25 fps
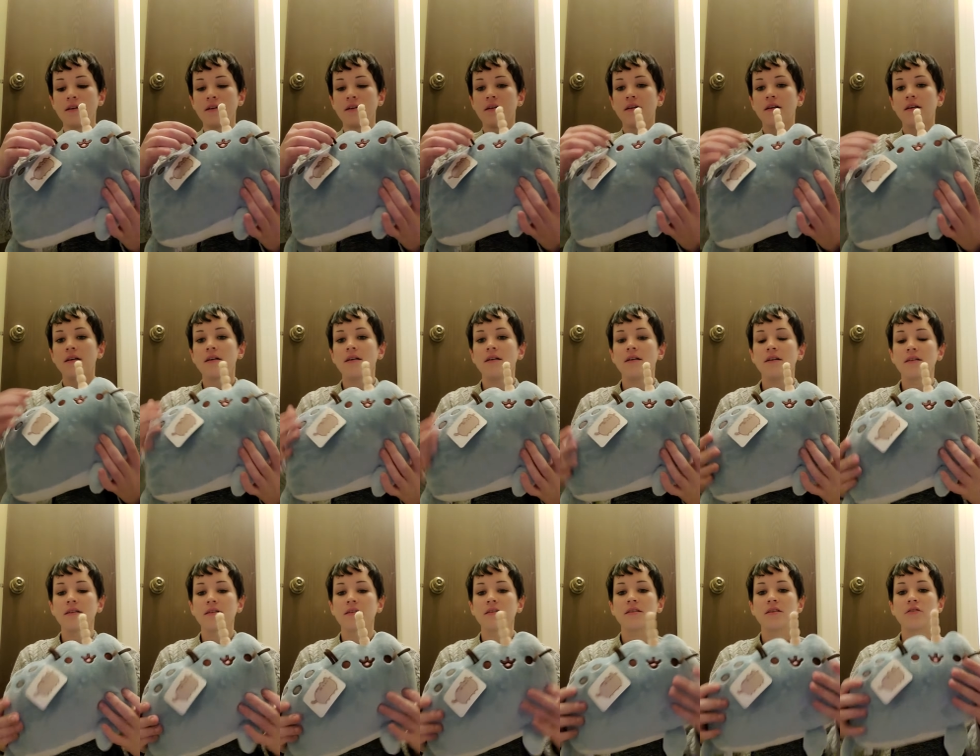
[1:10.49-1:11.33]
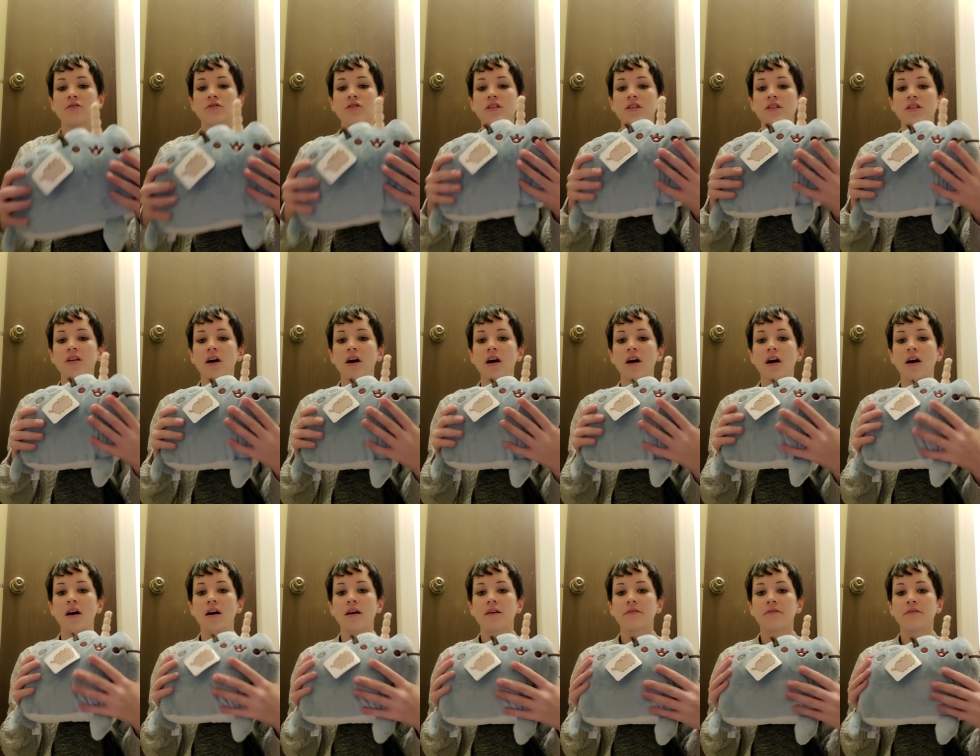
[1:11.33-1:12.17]
Oh, it's so
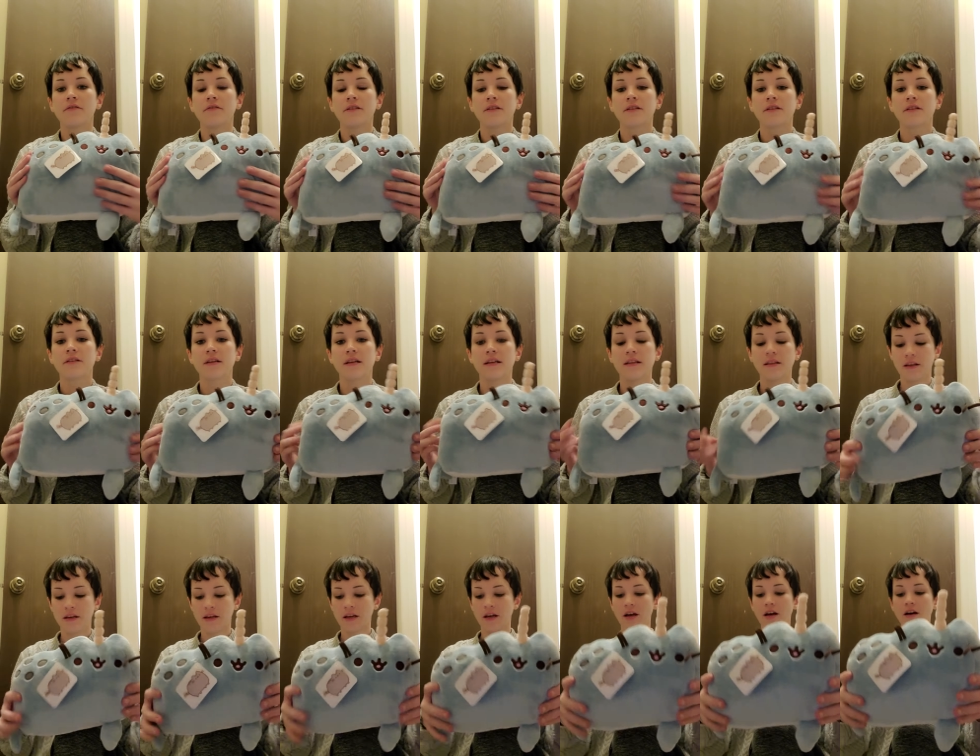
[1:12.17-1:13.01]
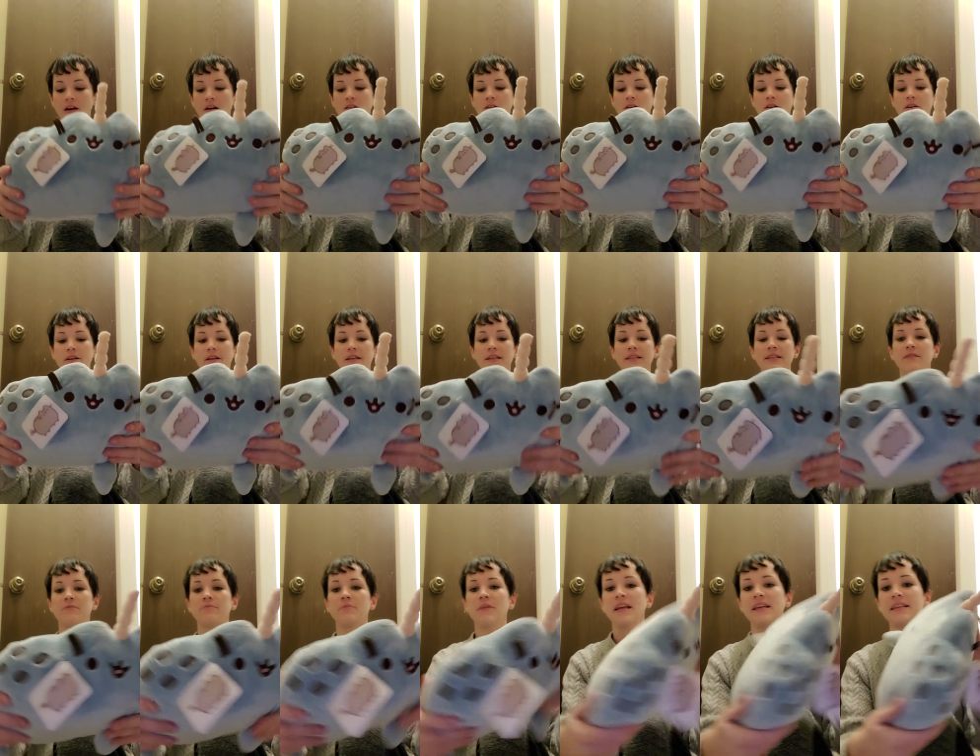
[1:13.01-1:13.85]
soft. And the color is
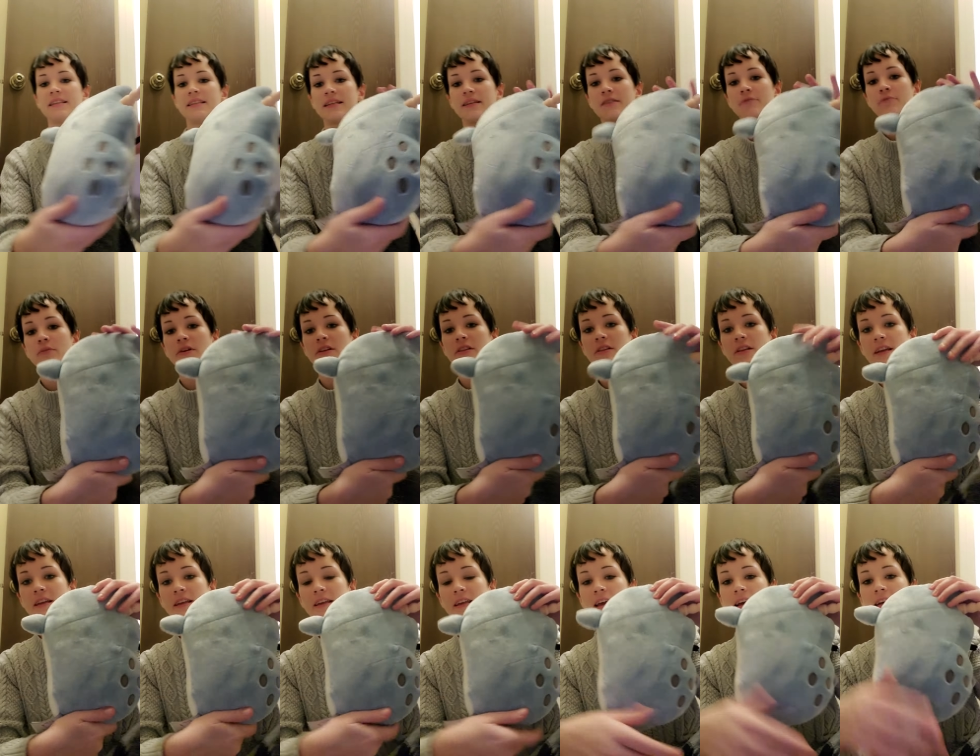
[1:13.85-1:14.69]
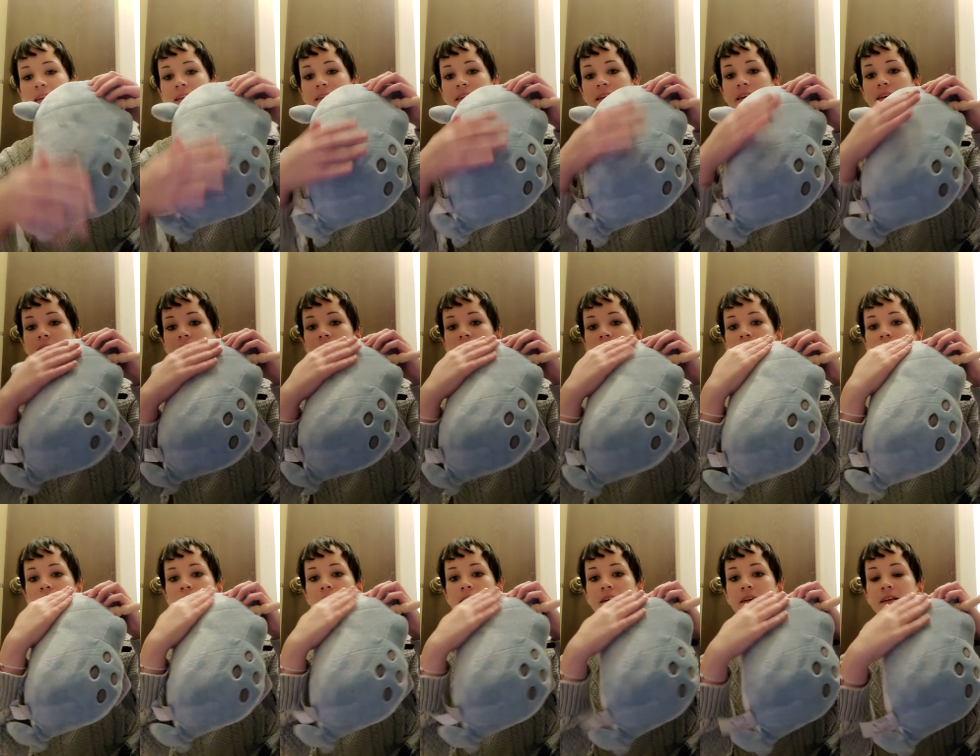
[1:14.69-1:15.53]
amazing. But like, yeah, see,
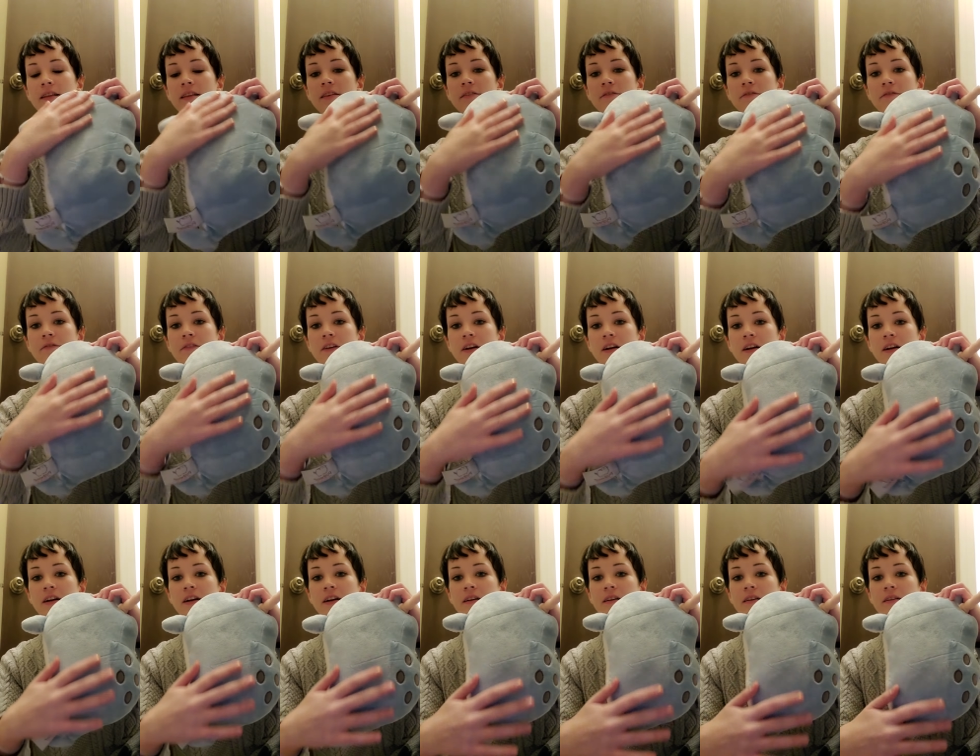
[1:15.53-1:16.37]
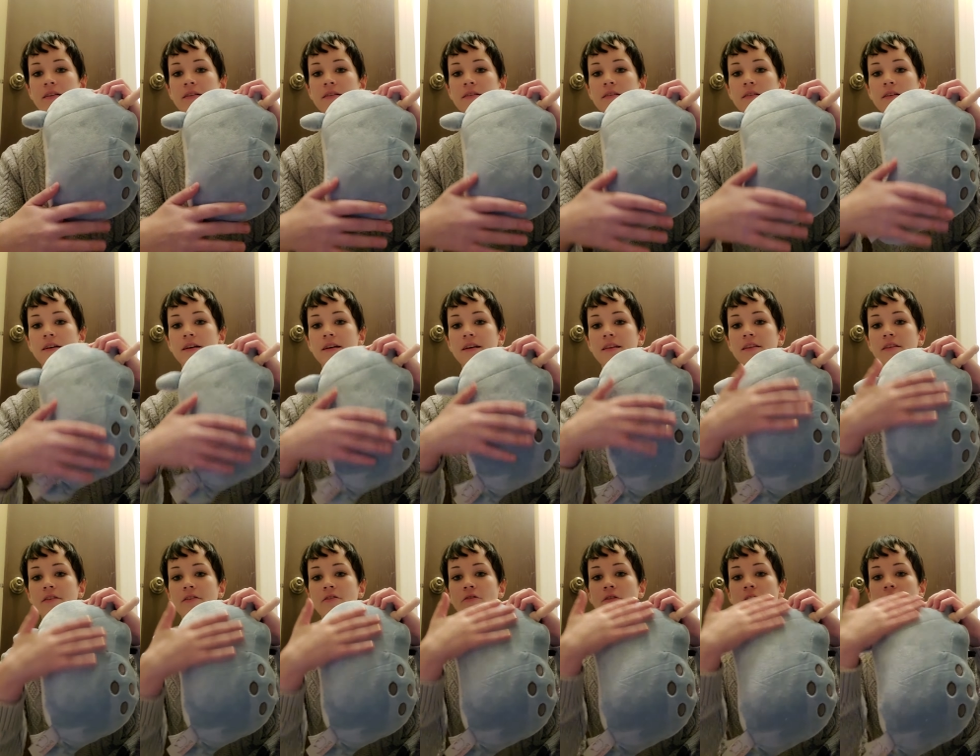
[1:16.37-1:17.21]
look at the fur. Look at the
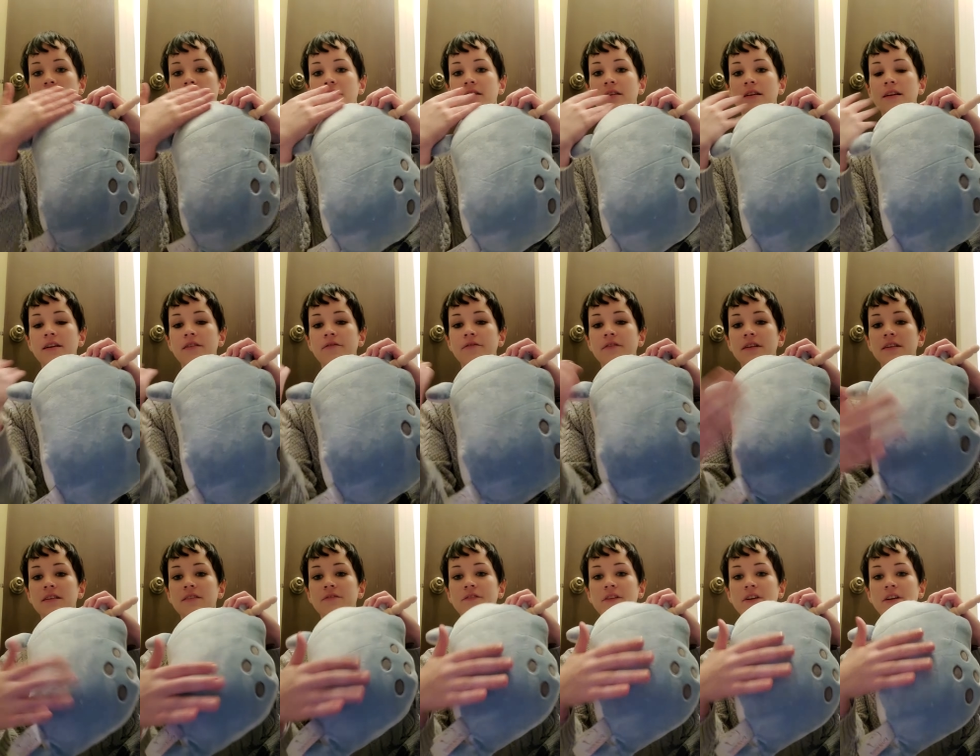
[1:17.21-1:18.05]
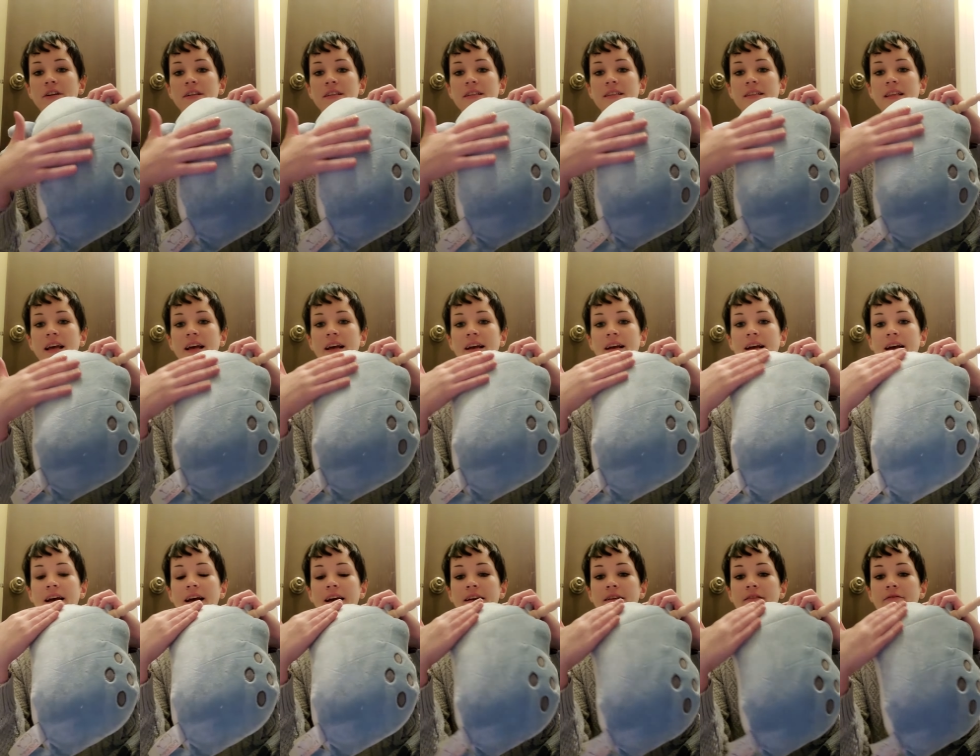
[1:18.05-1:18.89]
quality of this fur. It's that
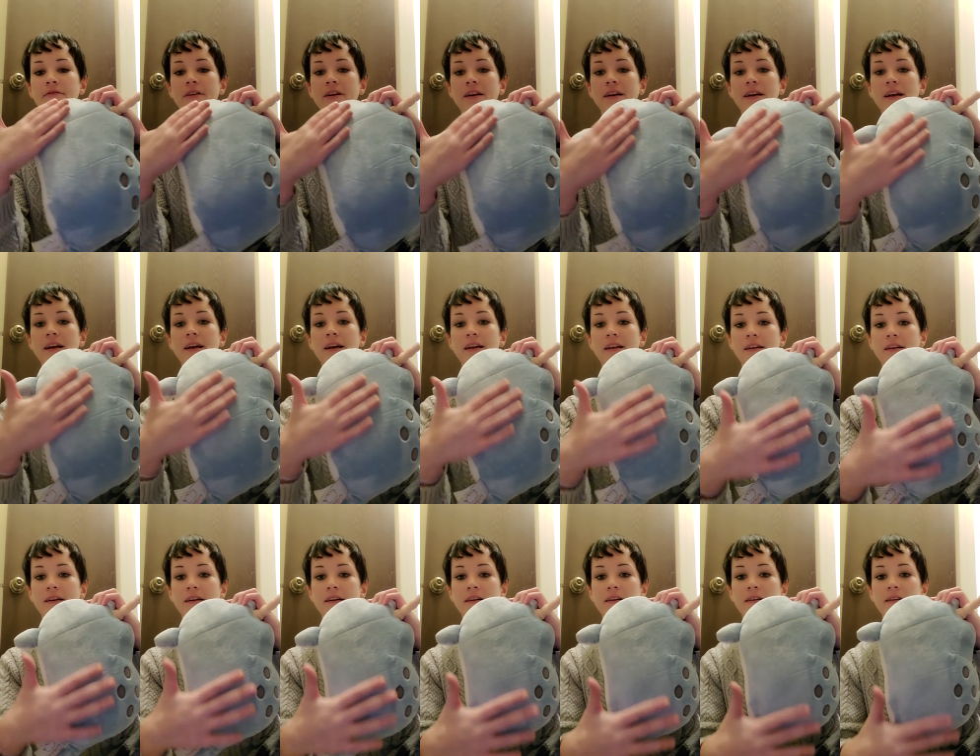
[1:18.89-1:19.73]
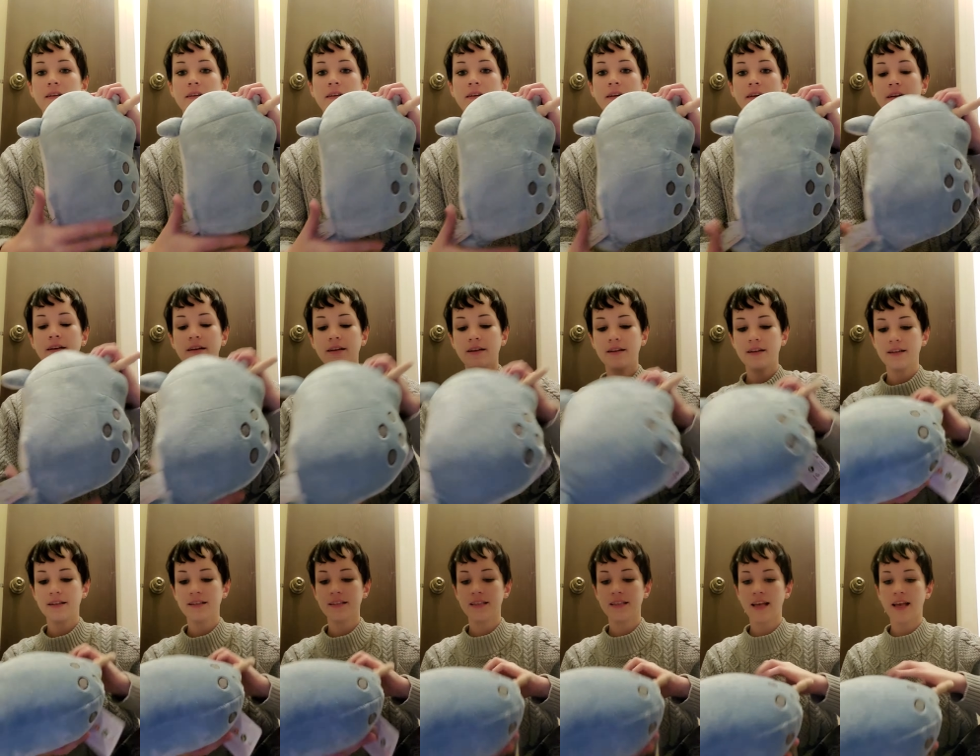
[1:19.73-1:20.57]
kind where it kind of
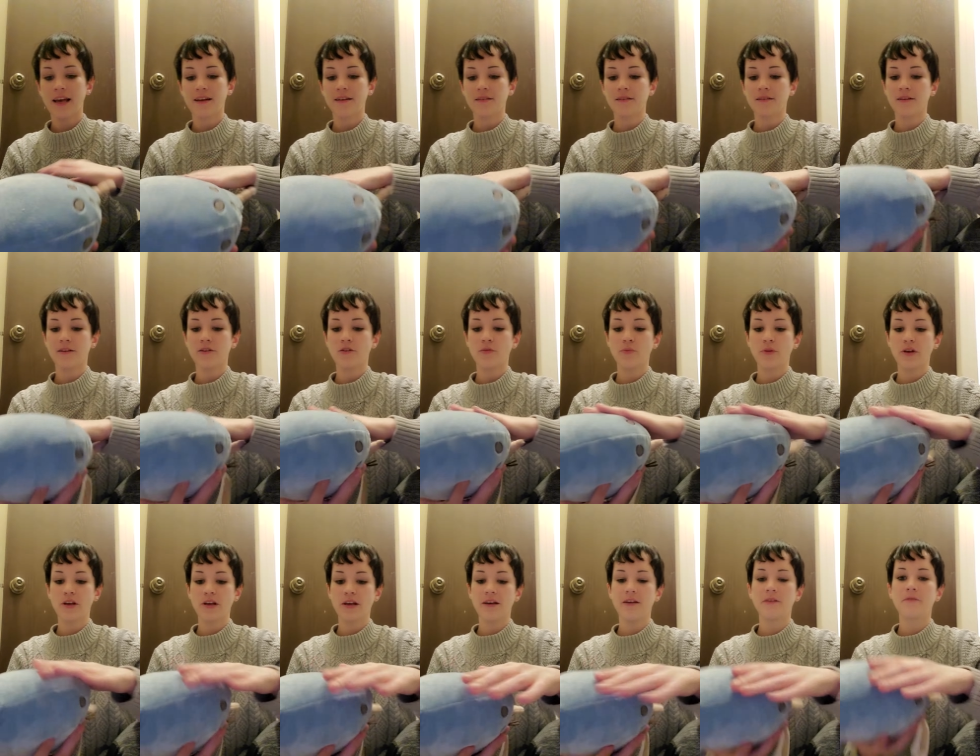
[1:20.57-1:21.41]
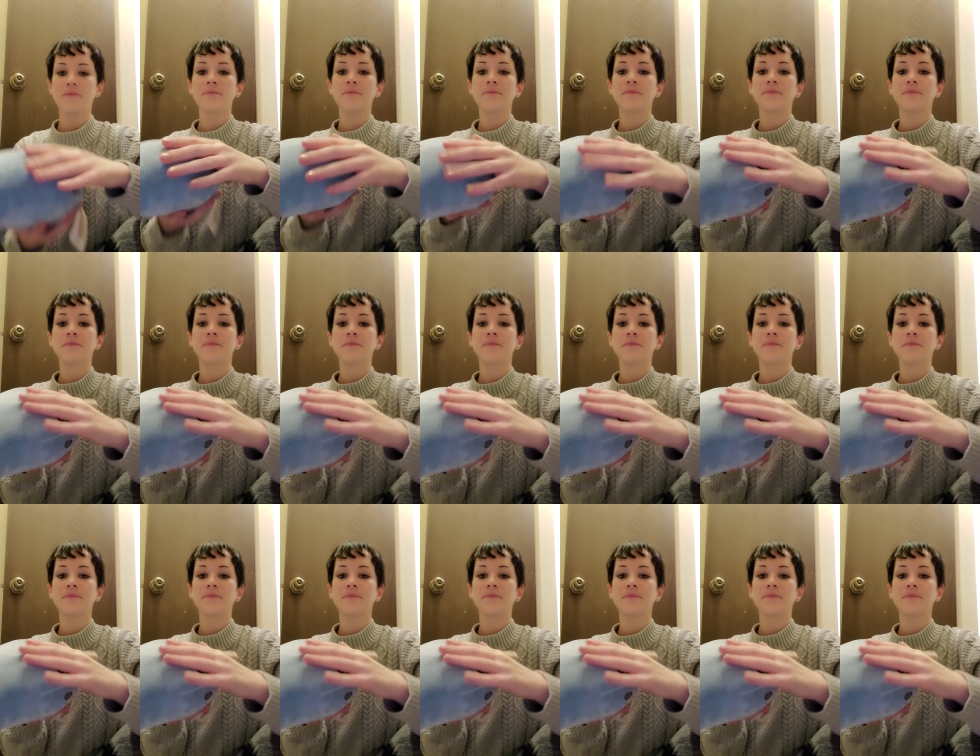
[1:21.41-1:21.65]
does that a little bit.